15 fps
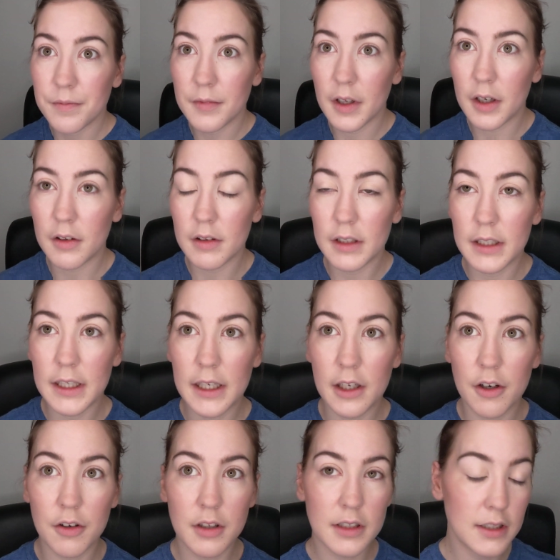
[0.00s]
Not really
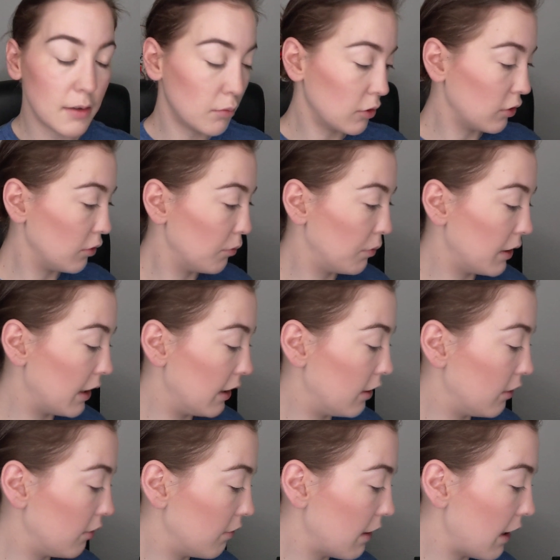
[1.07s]
noticeable, but
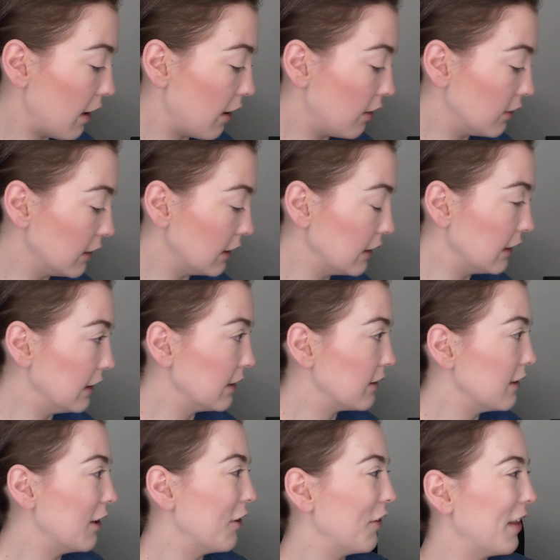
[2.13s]
I'll at
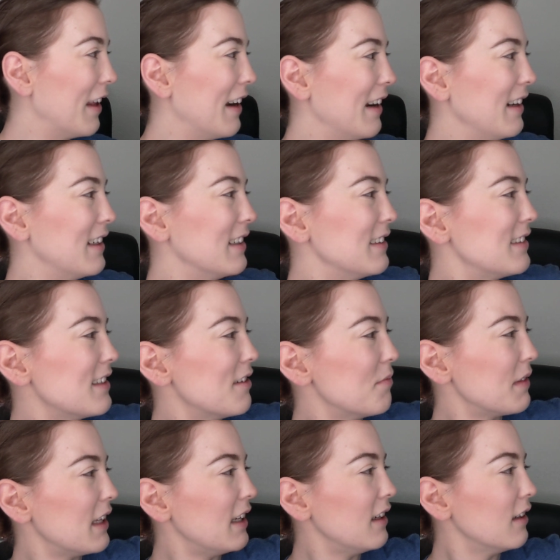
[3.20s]
least know that I did
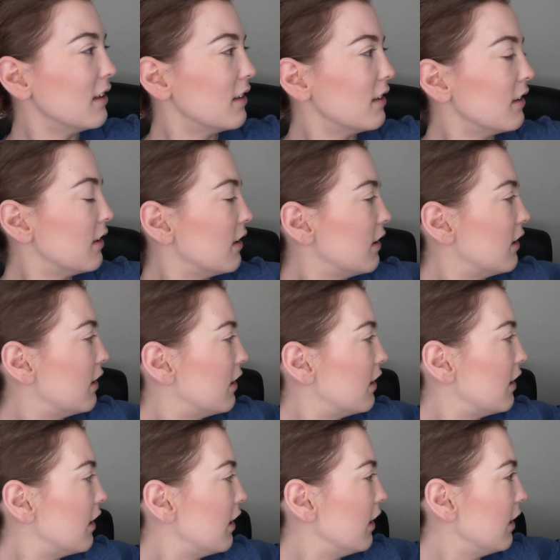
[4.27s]
something.
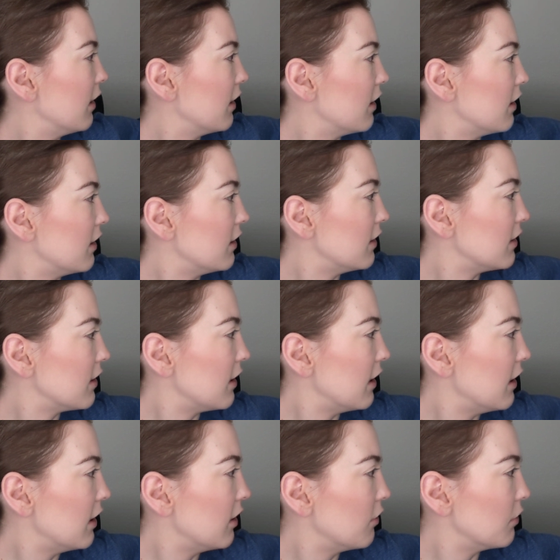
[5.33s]
And
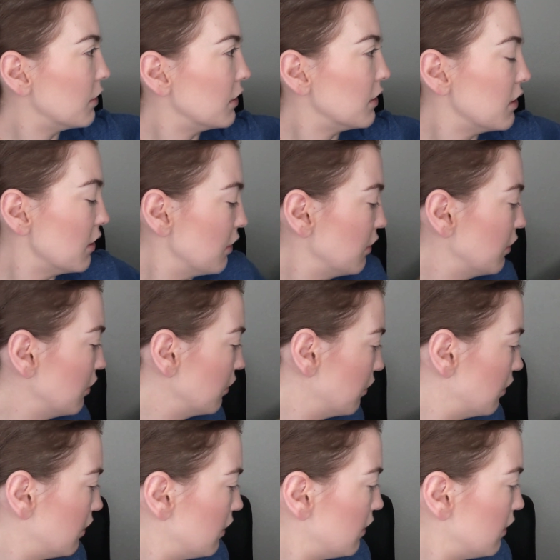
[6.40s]
then we'll do